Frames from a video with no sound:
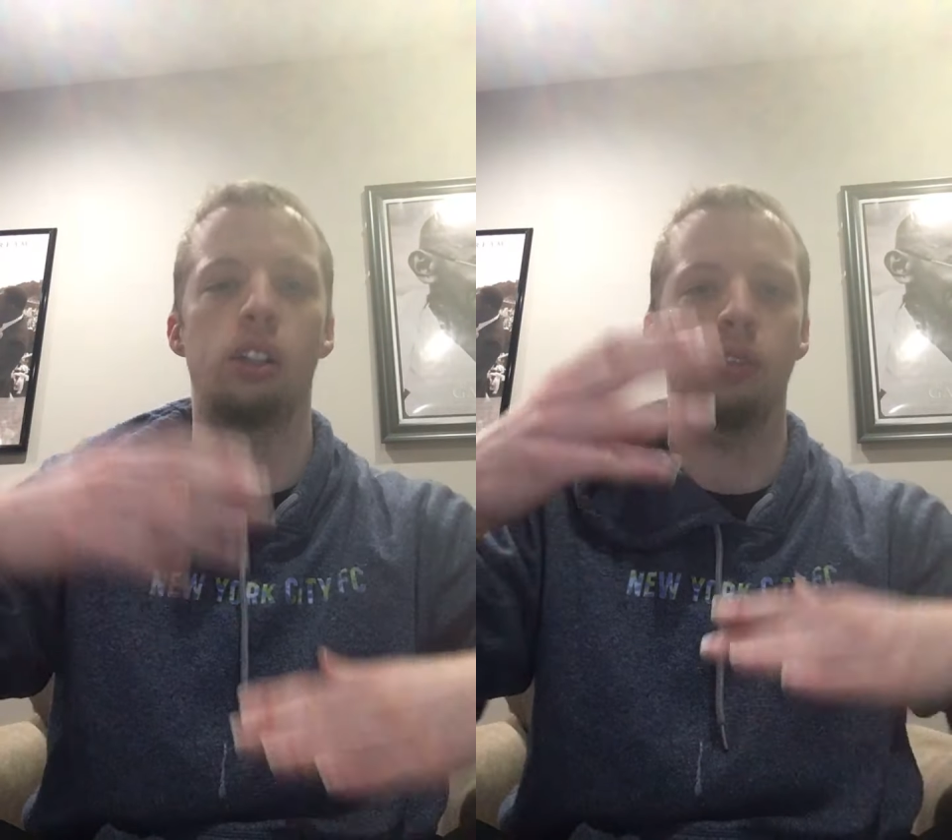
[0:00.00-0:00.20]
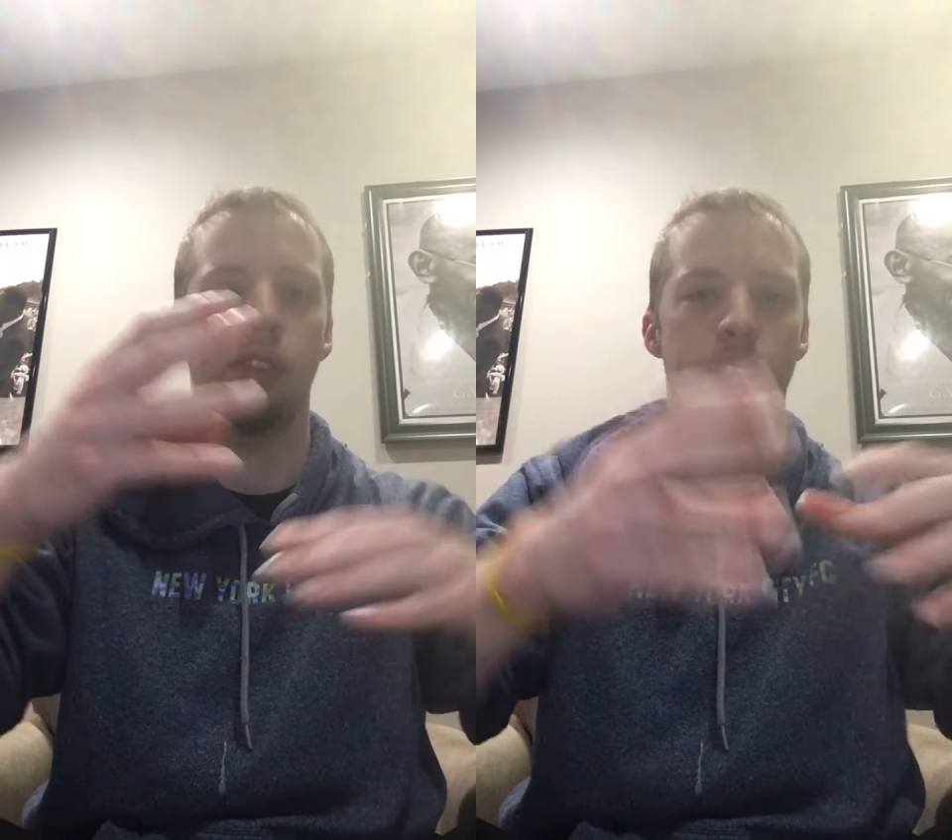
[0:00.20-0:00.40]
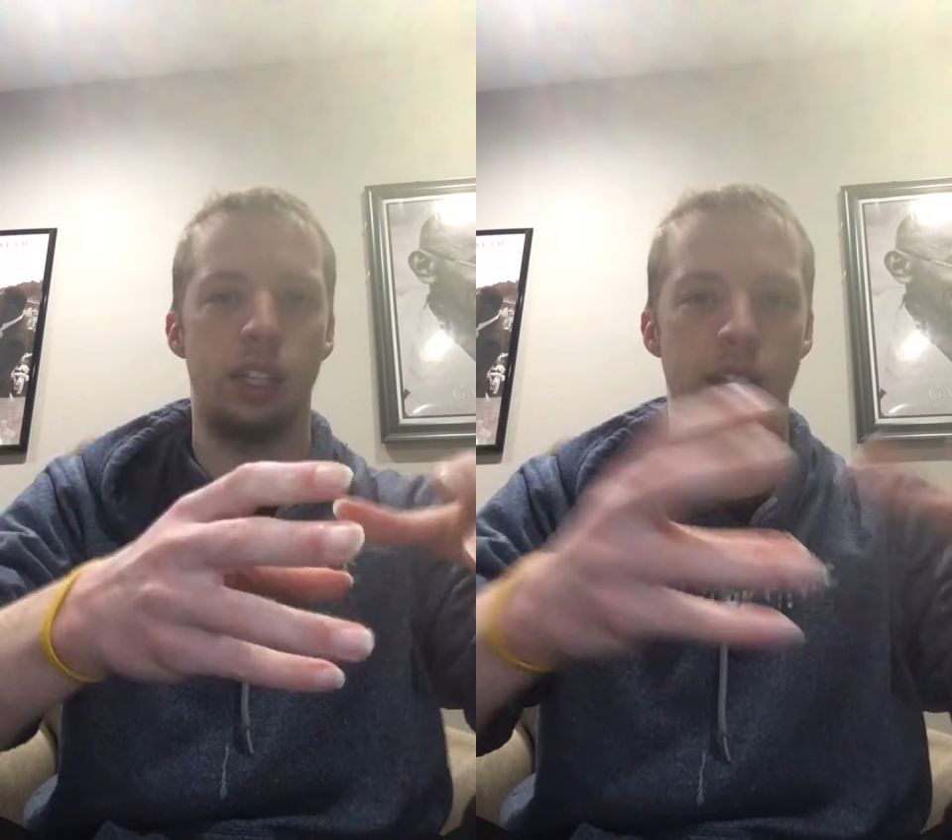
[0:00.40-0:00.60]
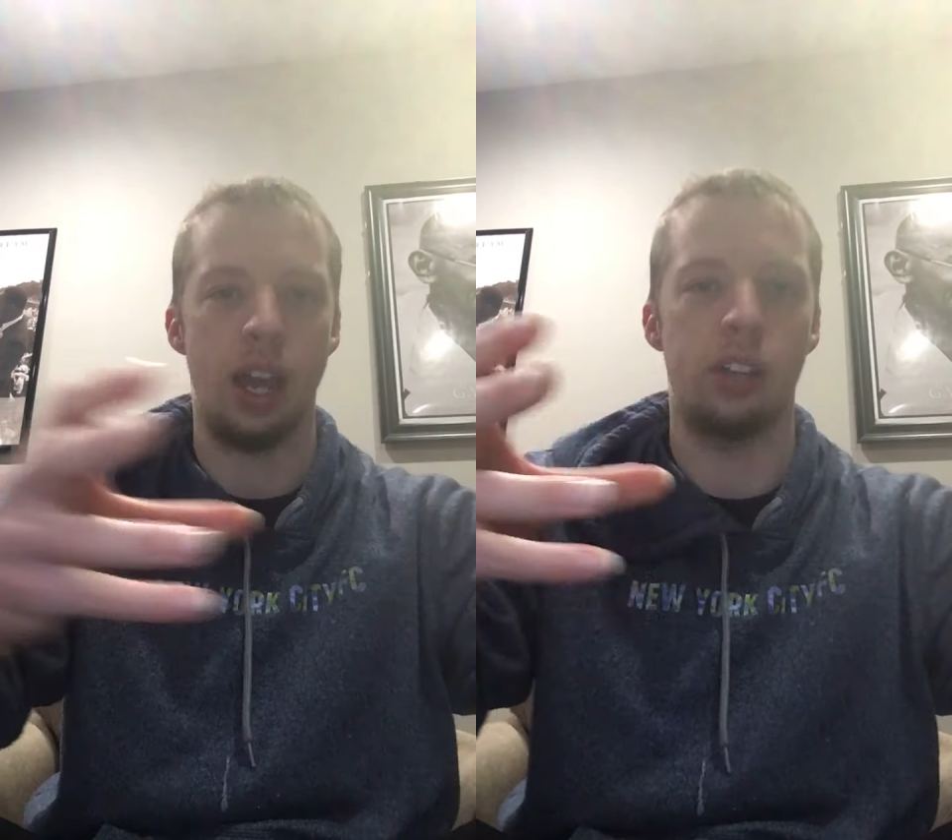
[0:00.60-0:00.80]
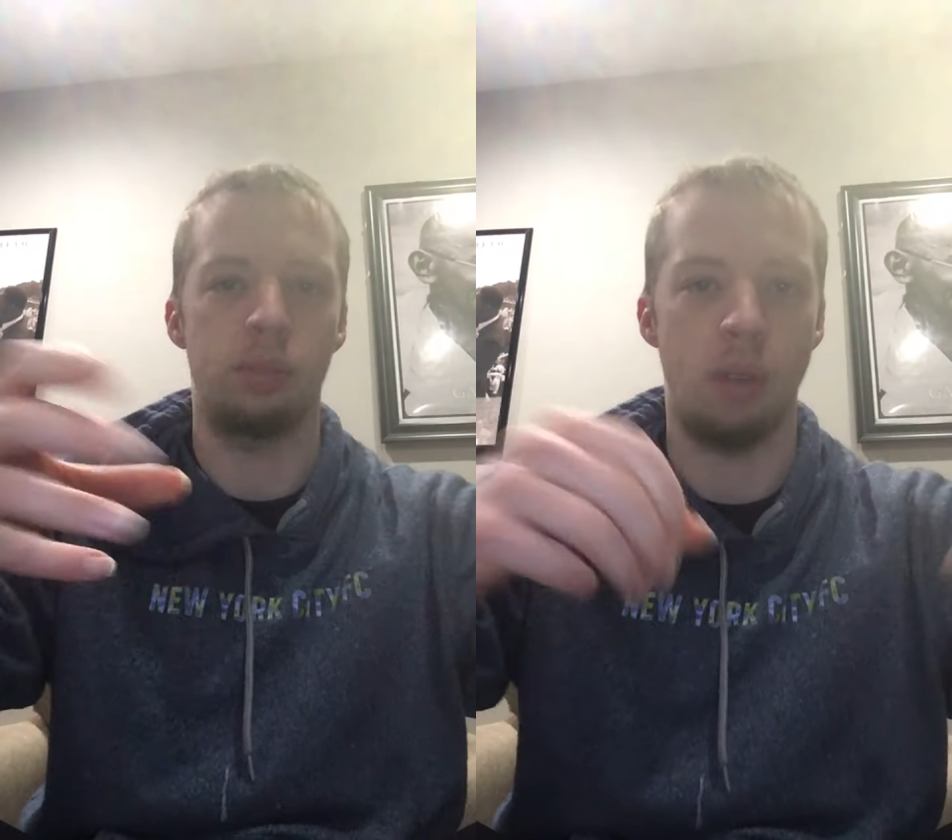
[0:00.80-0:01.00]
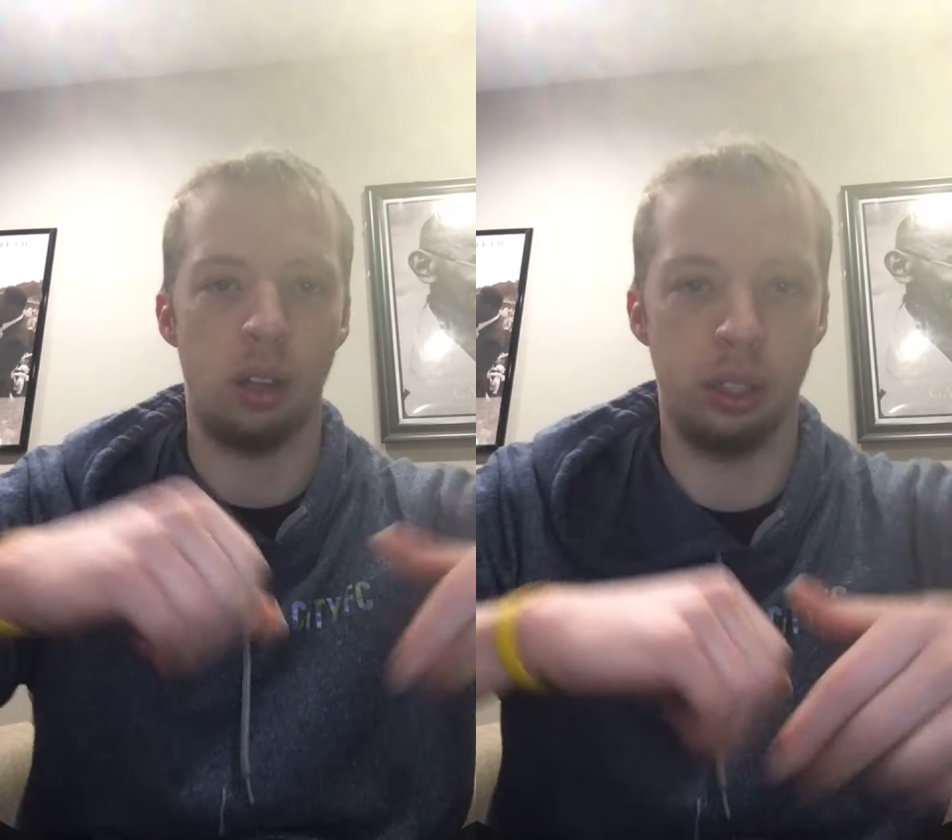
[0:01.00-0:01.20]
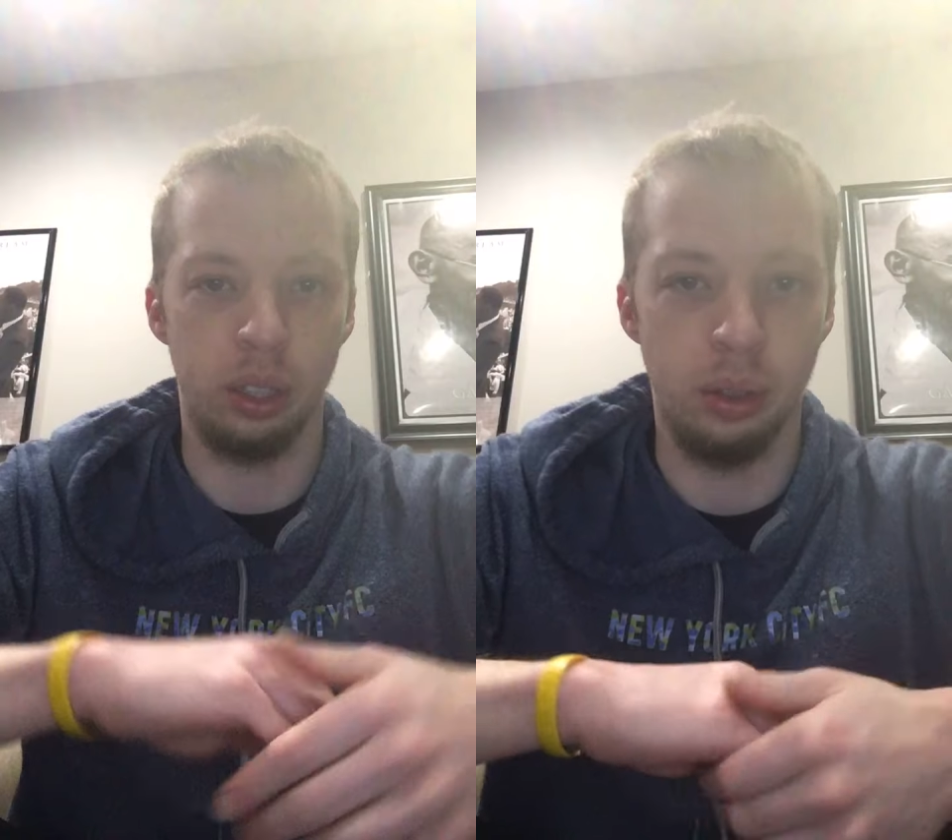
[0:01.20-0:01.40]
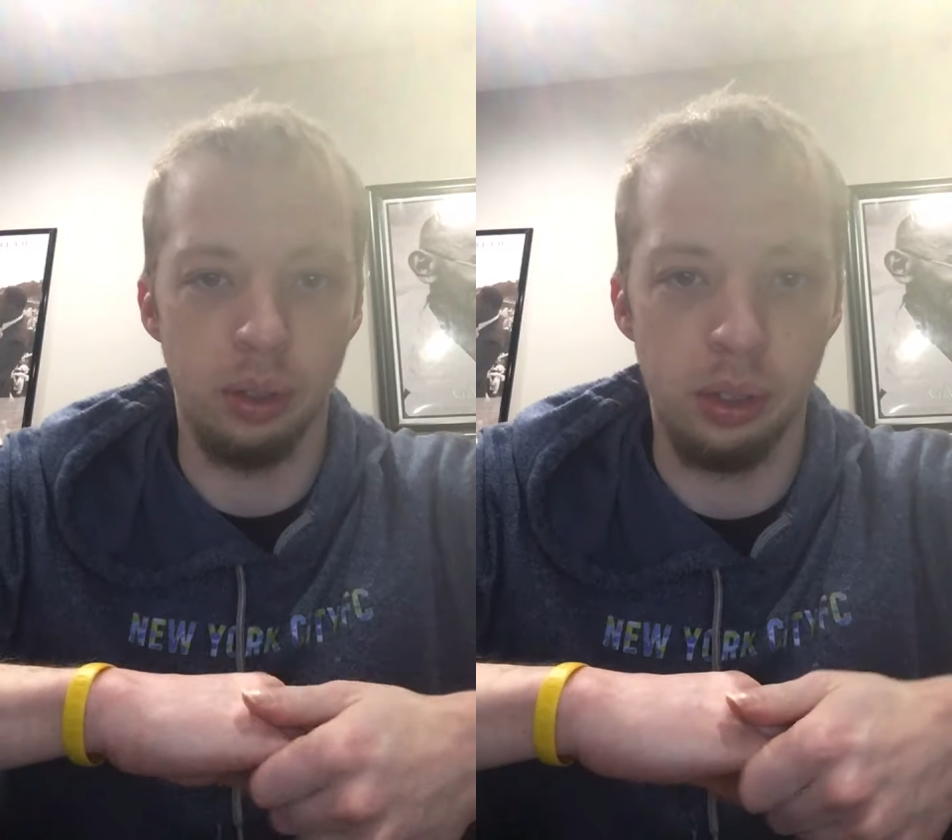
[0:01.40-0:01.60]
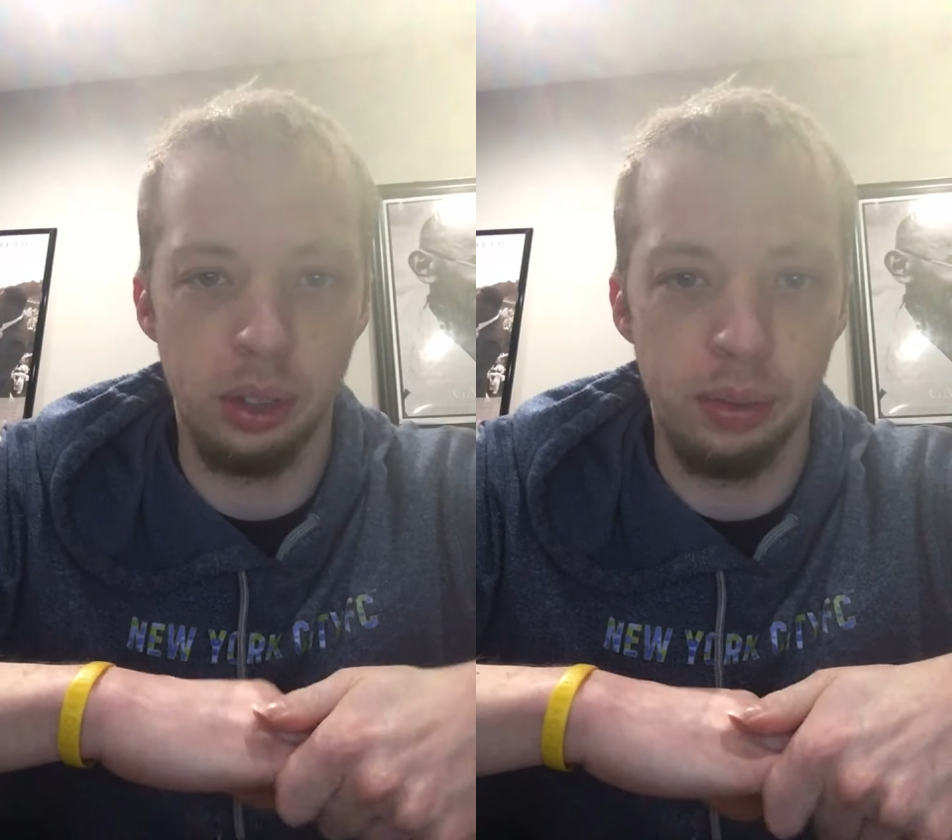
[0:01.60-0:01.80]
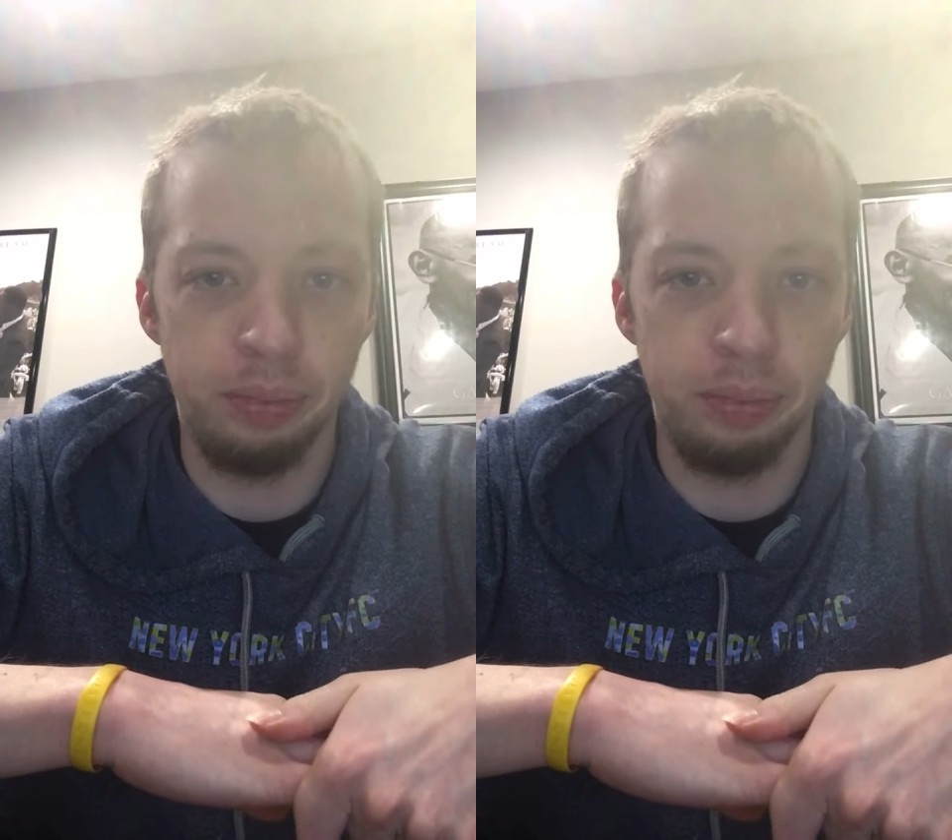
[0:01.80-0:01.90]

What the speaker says: of the attached molecules.